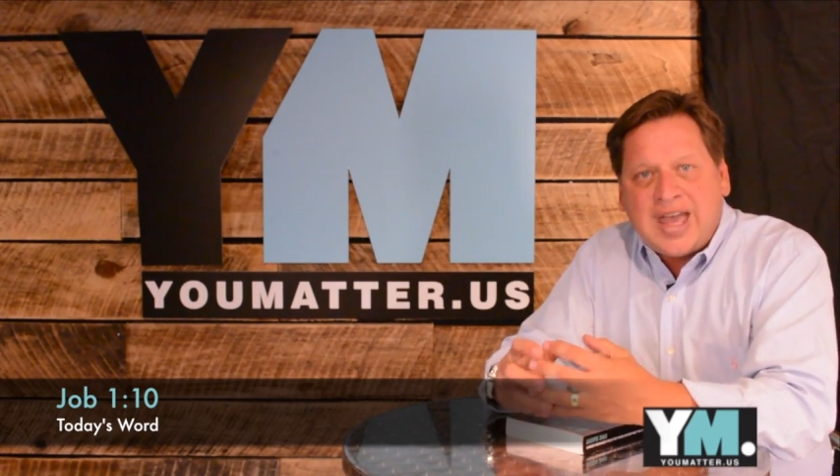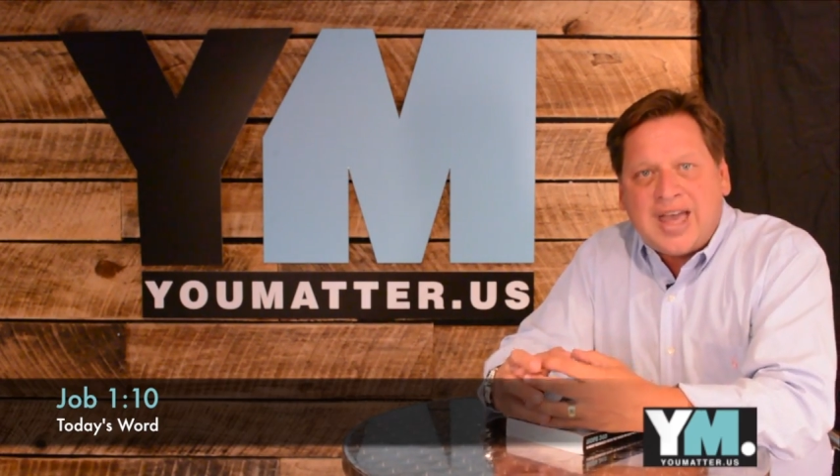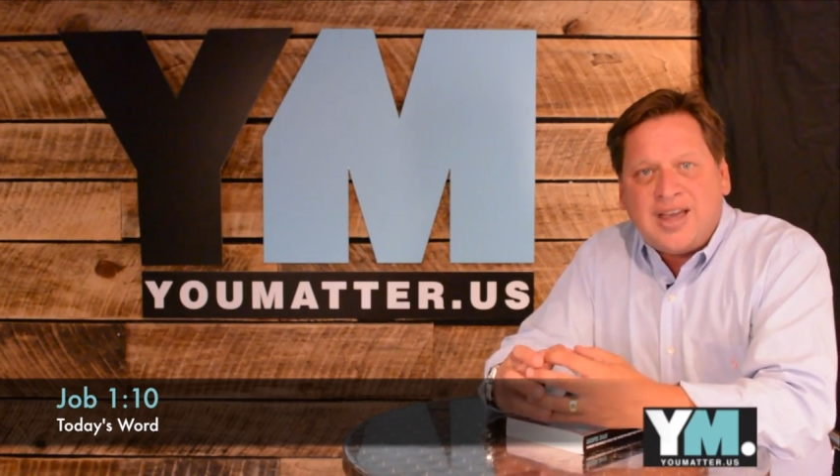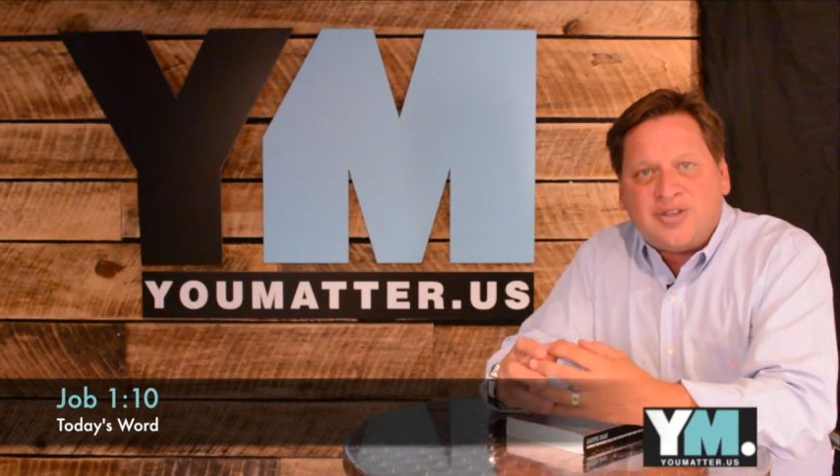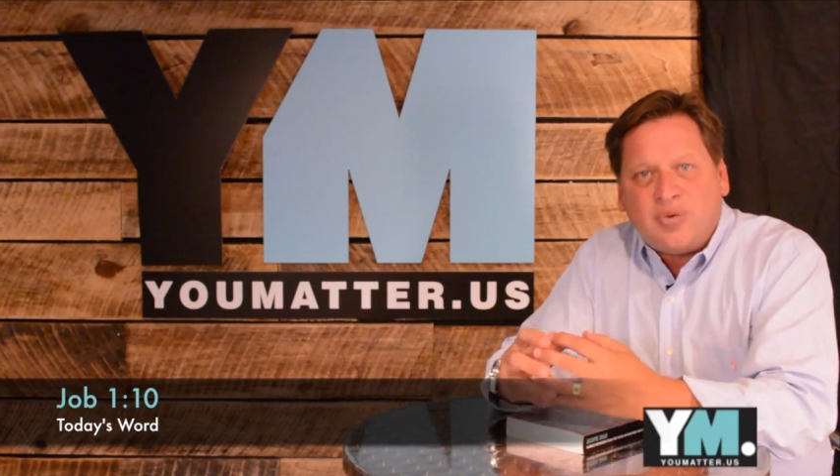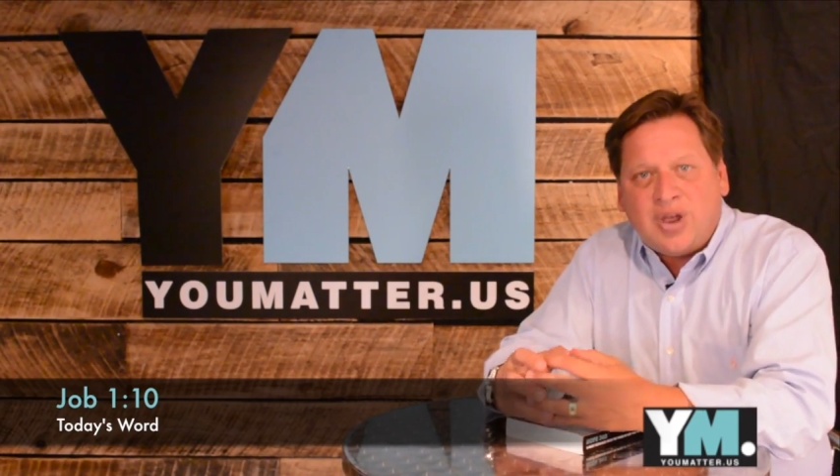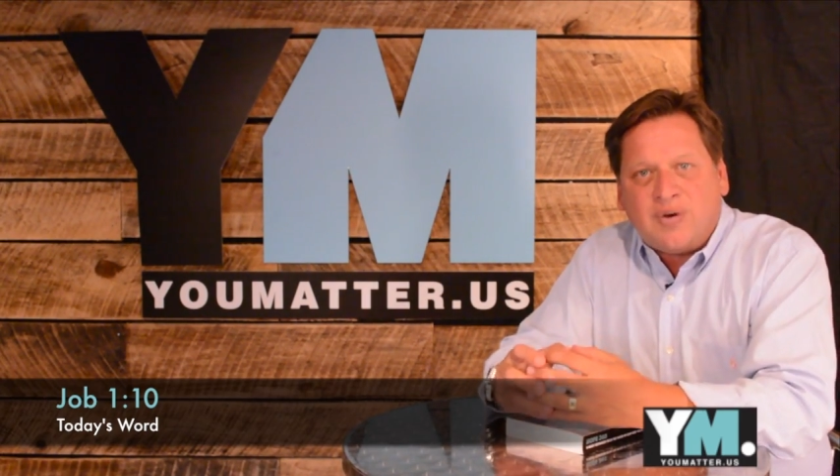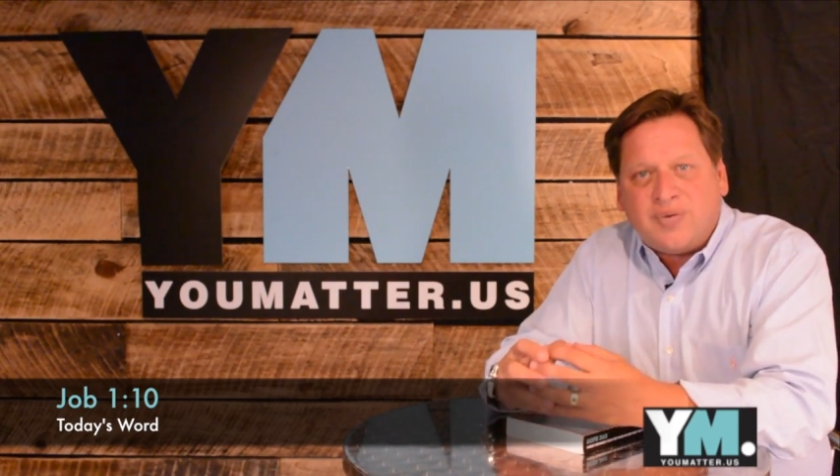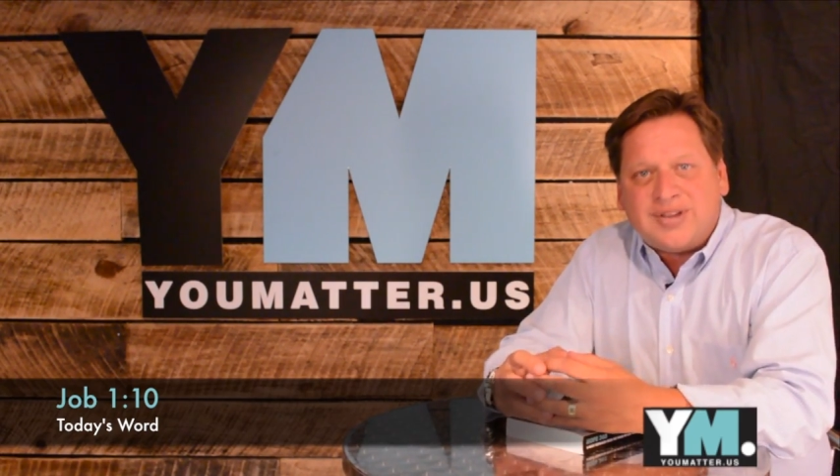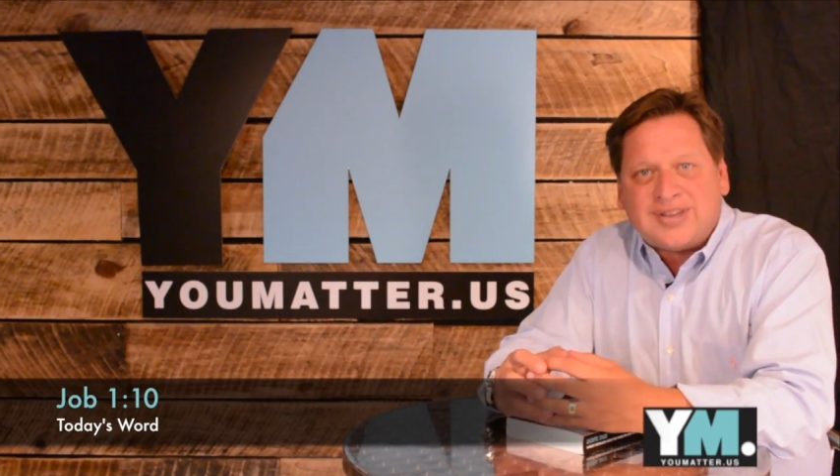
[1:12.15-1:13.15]
has on
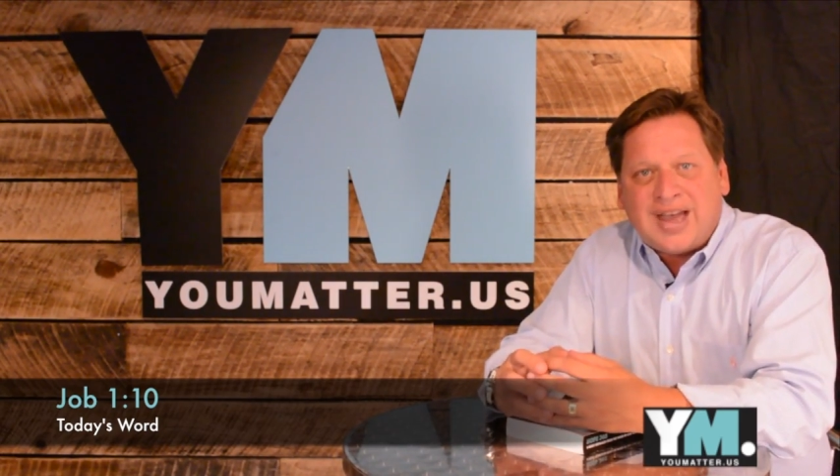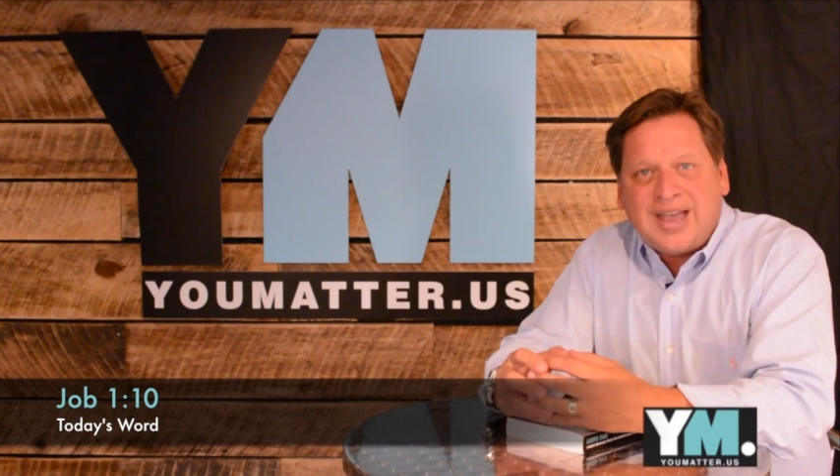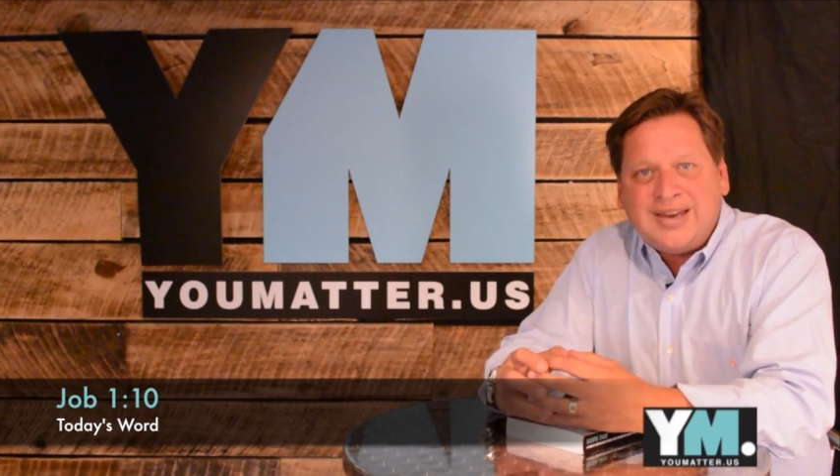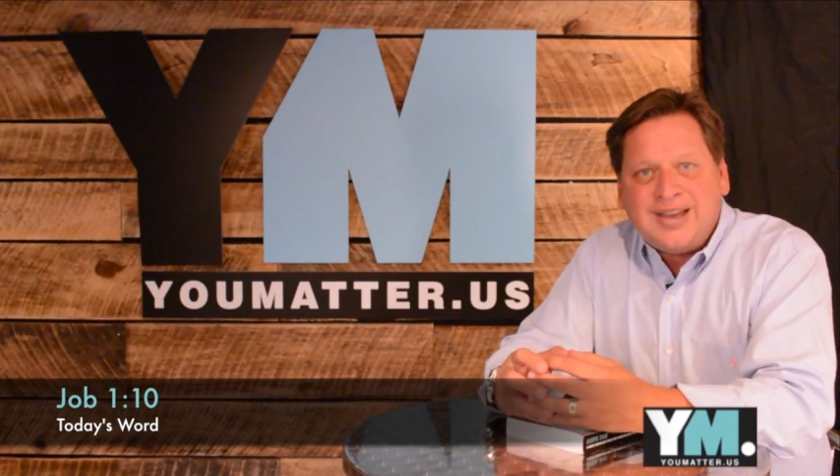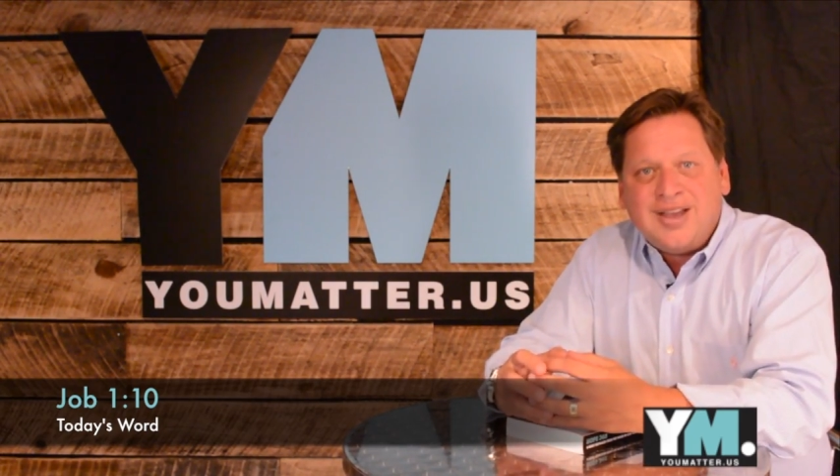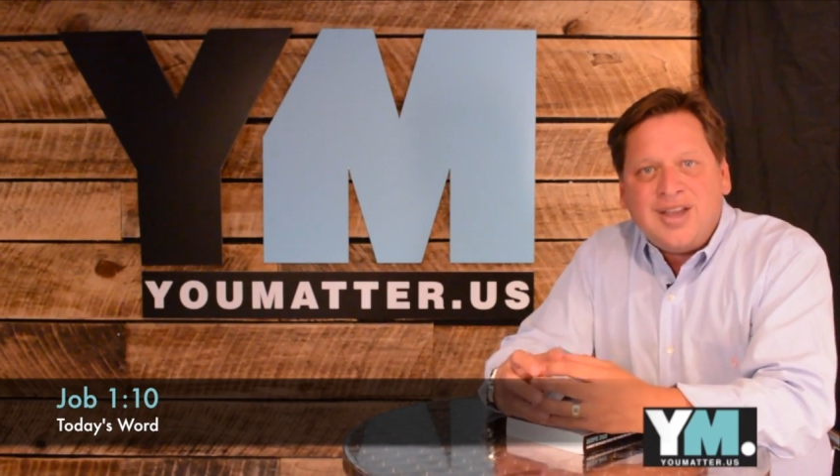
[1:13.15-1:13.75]
every side?